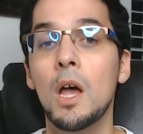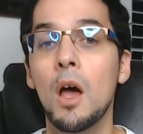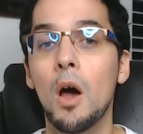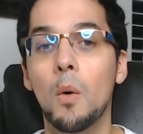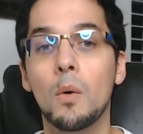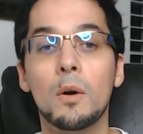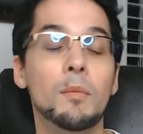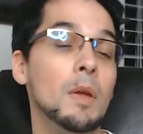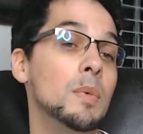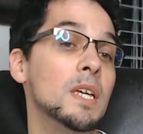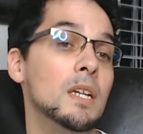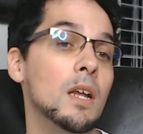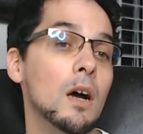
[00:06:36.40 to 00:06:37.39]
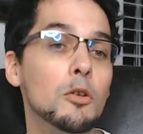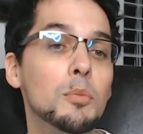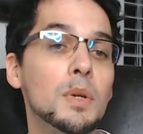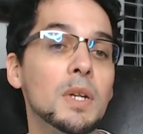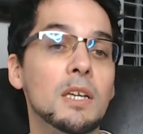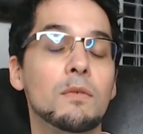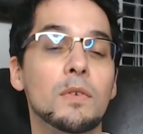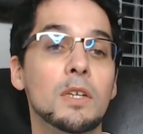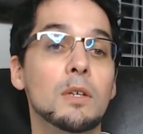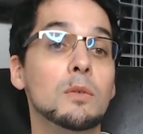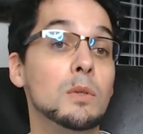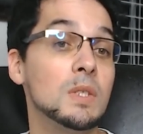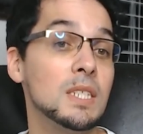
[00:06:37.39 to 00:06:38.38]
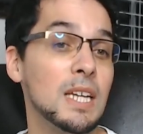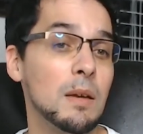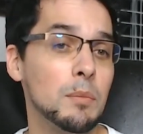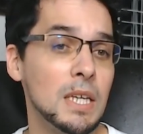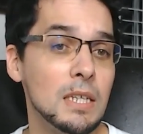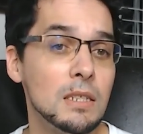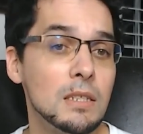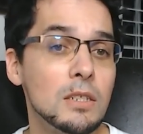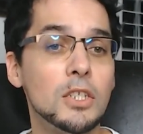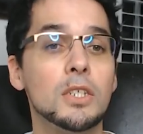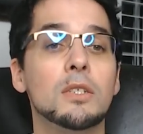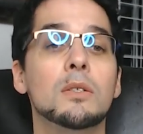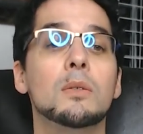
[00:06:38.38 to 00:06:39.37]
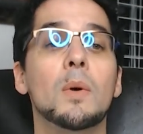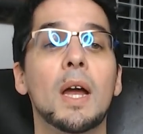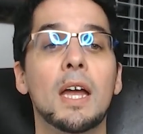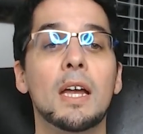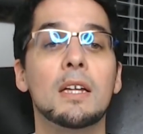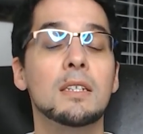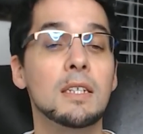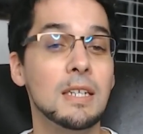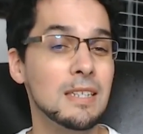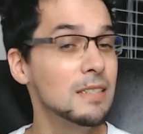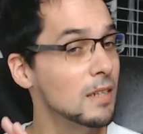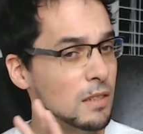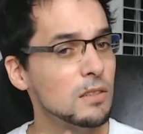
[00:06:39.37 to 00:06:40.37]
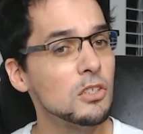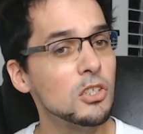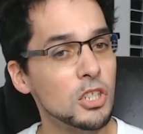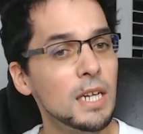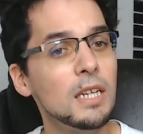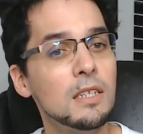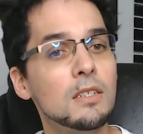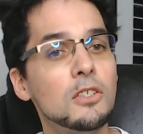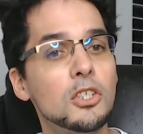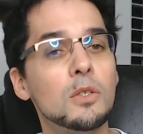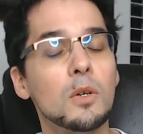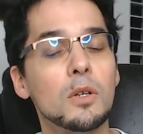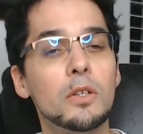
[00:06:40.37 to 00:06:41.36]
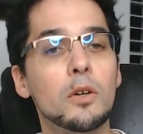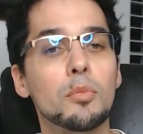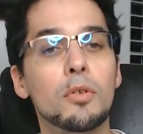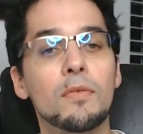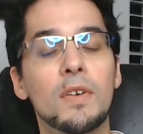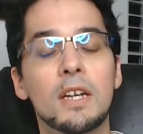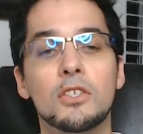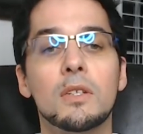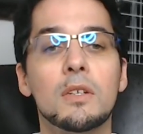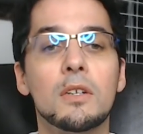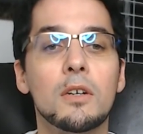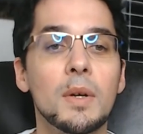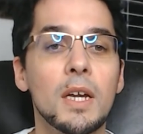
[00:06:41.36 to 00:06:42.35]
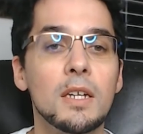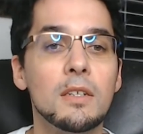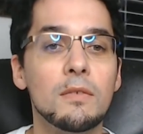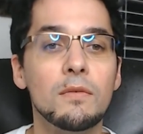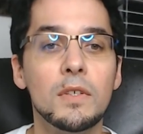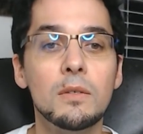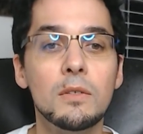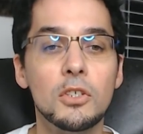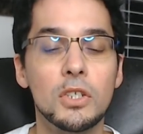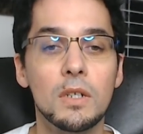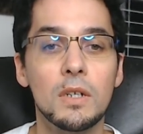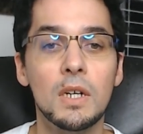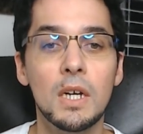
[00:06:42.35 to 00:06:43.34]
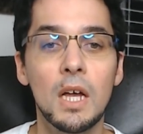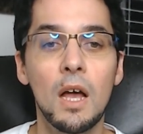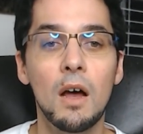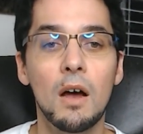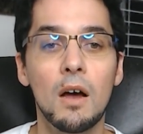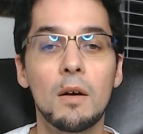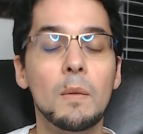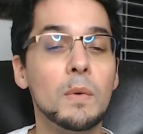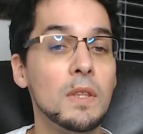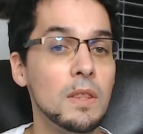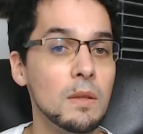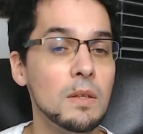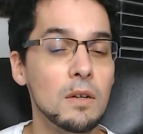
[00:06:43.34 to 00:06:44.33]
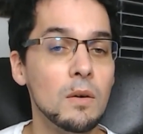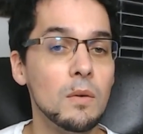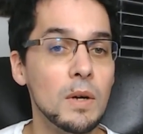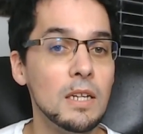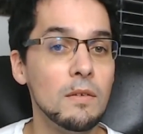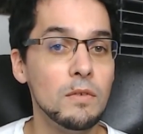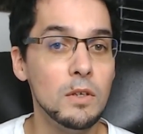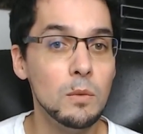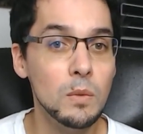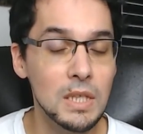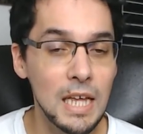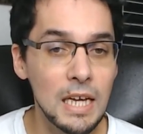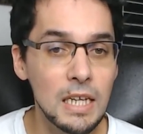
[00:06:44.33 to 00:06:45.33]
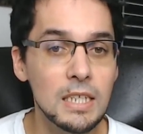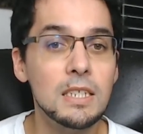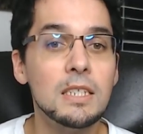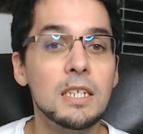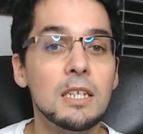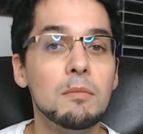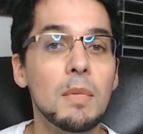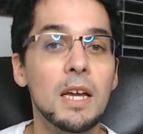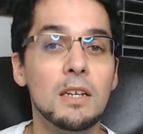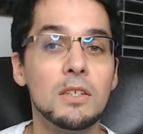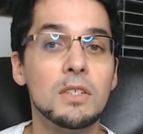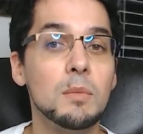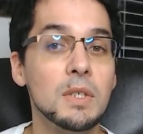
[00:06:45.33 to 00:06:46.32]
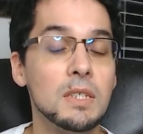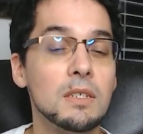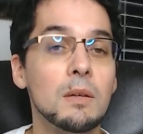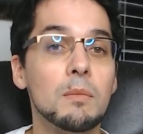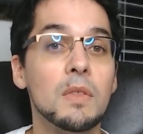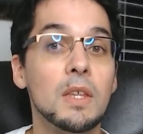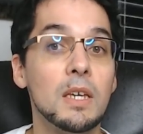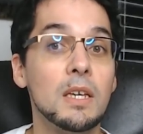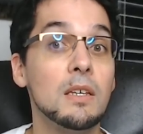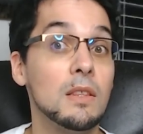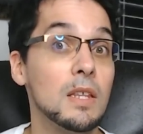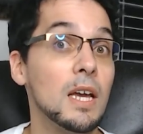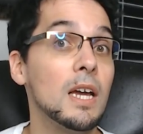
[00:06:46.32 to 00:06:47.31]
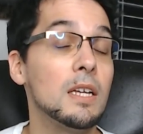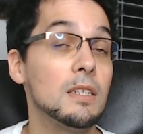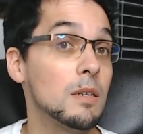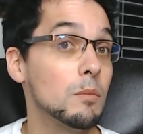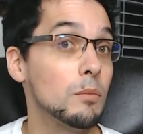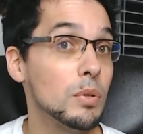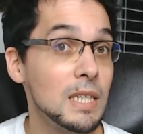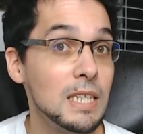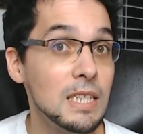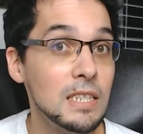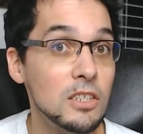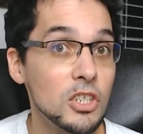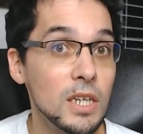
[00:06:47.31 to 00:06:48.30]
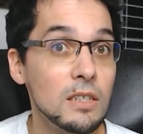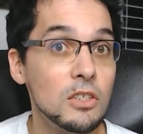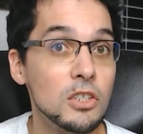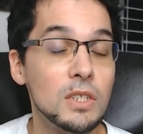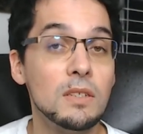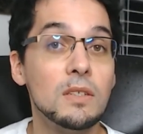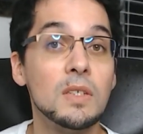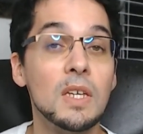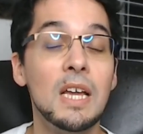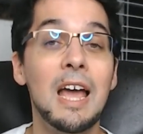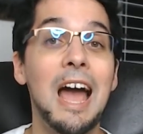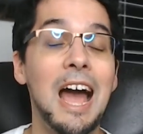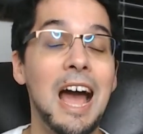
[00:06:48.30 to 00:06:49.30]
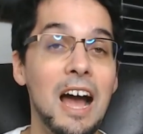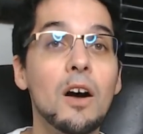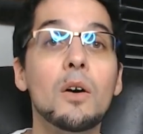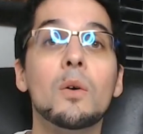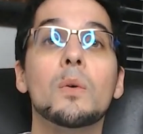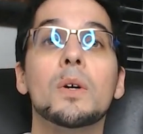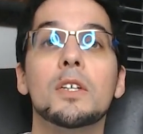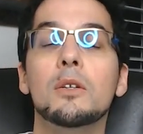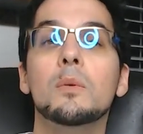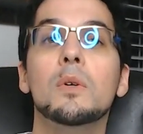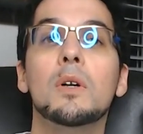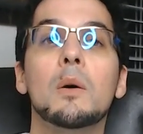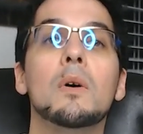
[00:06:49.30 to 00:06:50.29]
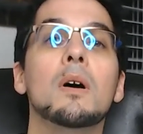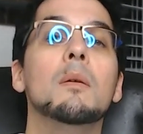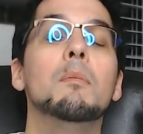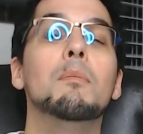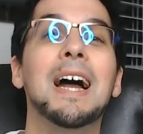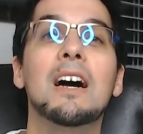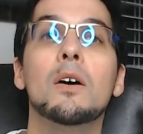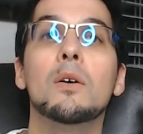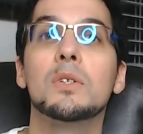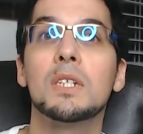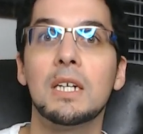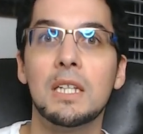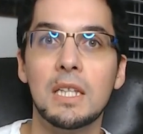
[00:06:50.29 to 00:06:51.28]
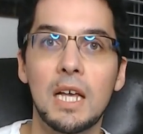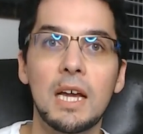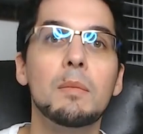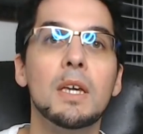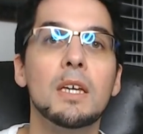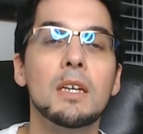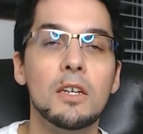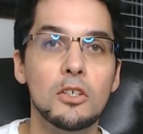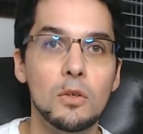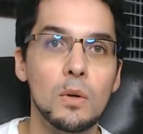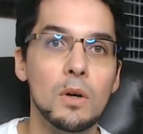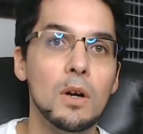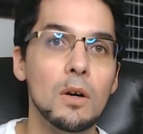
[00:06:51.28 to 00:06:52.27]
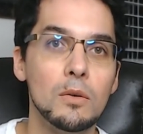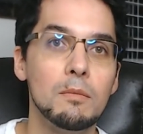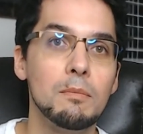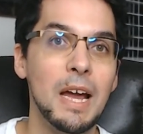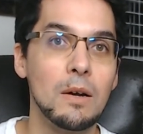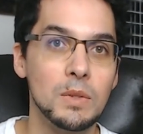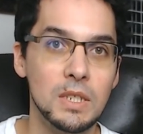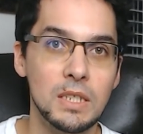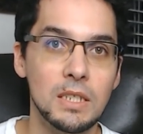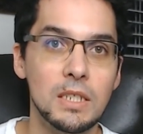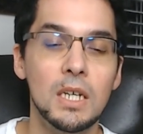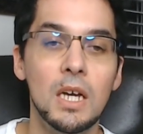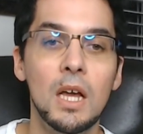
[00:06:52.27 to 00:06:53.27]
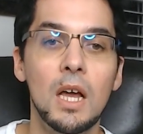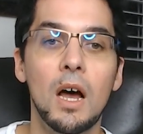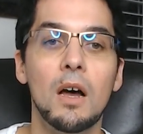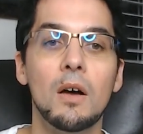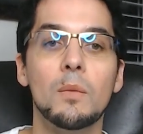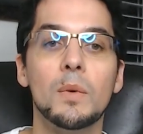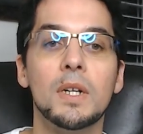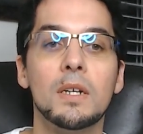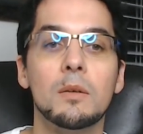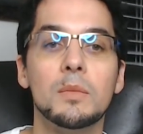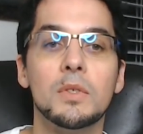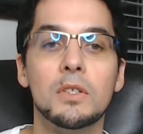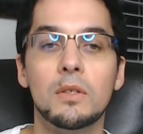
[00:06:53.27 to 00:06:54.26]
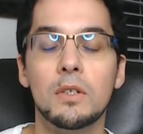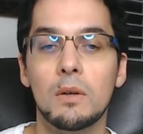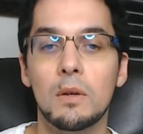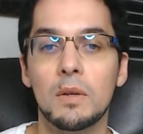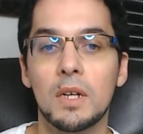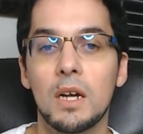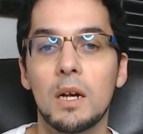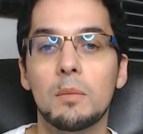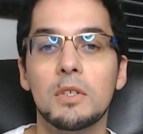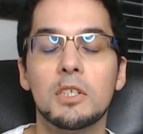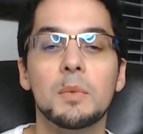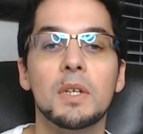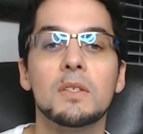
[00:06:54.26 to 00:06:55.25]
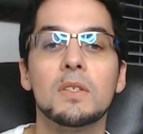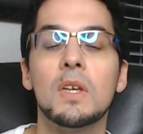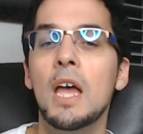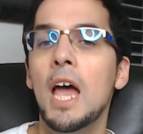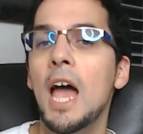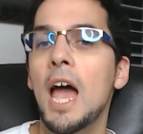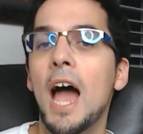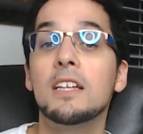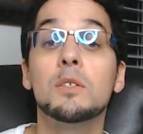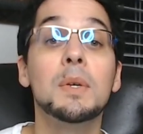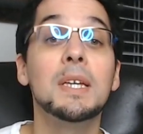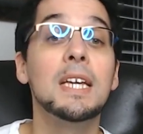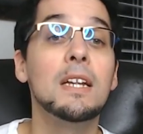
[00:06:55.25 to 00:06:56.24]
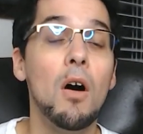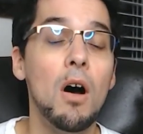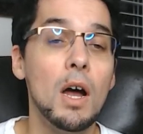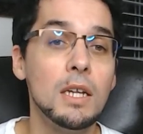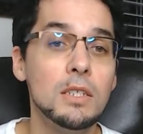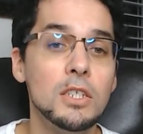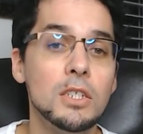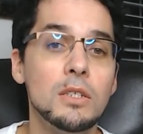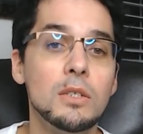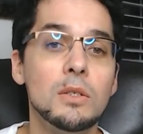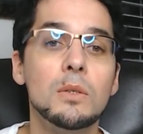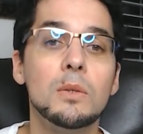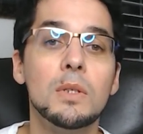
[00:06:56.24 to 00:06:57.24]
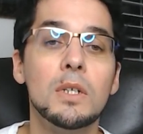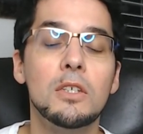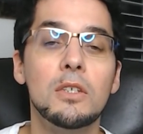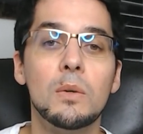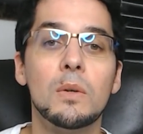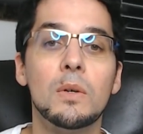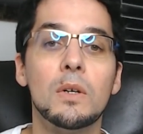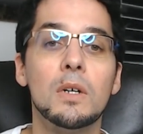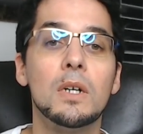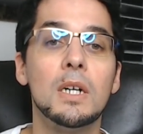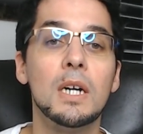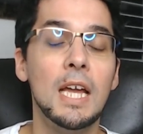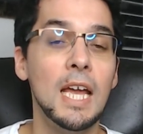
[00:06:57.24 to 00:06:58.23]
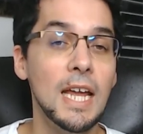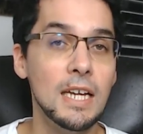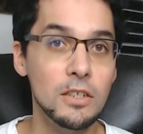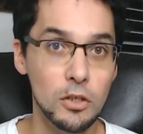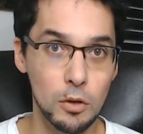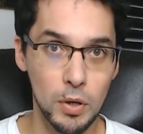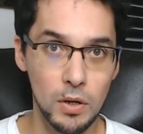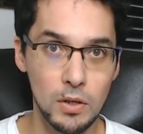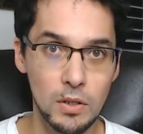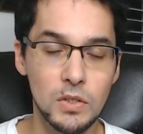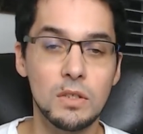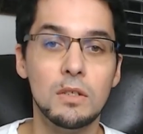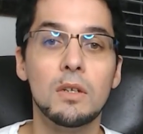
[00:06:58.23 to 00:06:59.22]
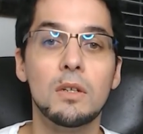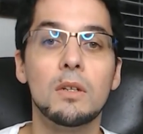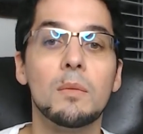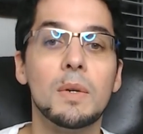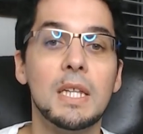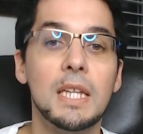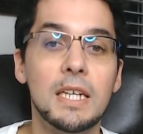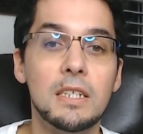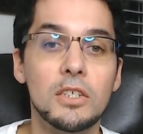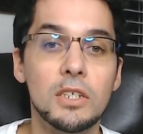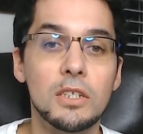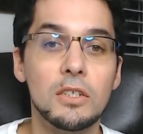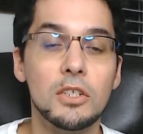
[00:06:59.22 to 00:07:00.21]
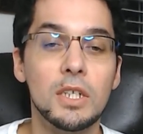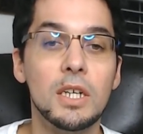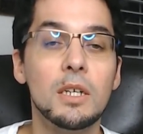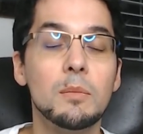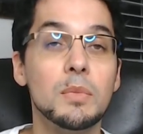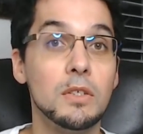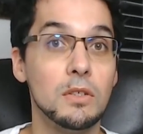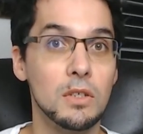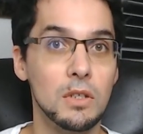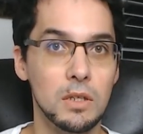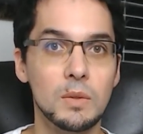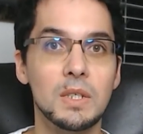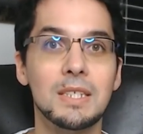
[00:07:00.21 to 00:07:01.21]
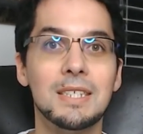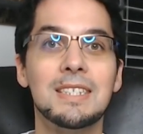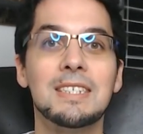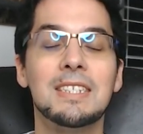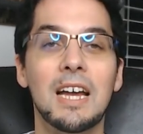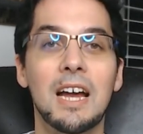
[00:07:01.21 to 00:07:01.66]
or maybe an opening for you to step into. And it does change your professional and creative future. And if you will let it, it may actually be something that completely changes how you go about climbing your own mountain when it comes to your own accomplishments. As we get on to your interpersonal relationships, your closest